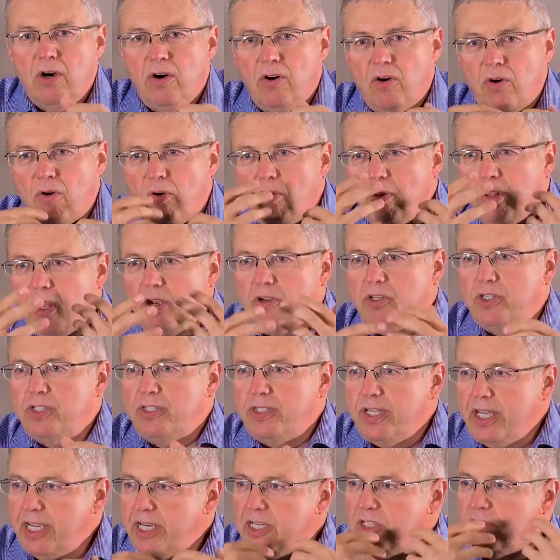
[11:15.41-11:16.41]
All those
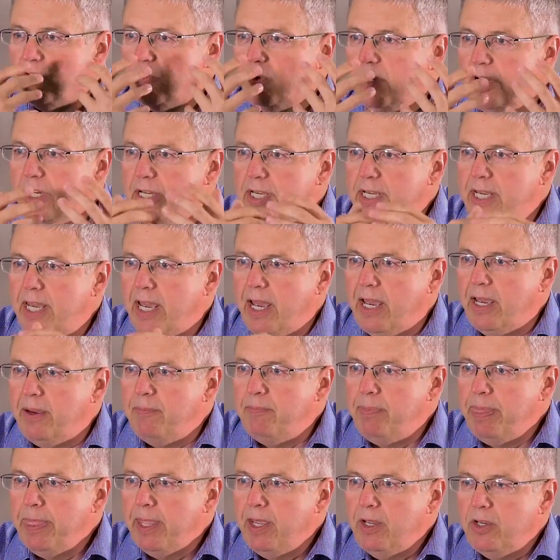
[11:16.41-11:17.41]
things really
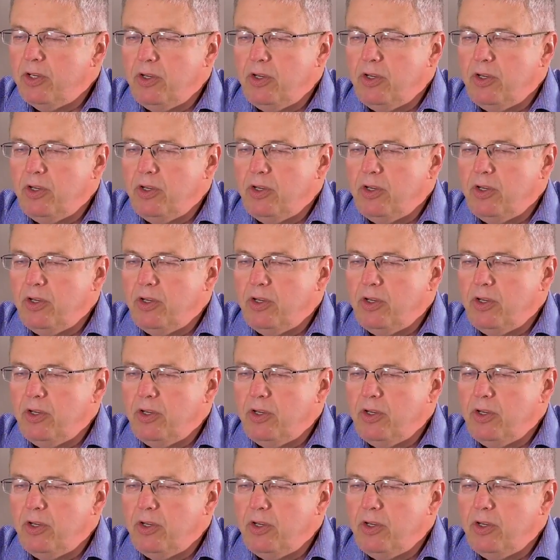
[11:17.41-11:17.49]
came,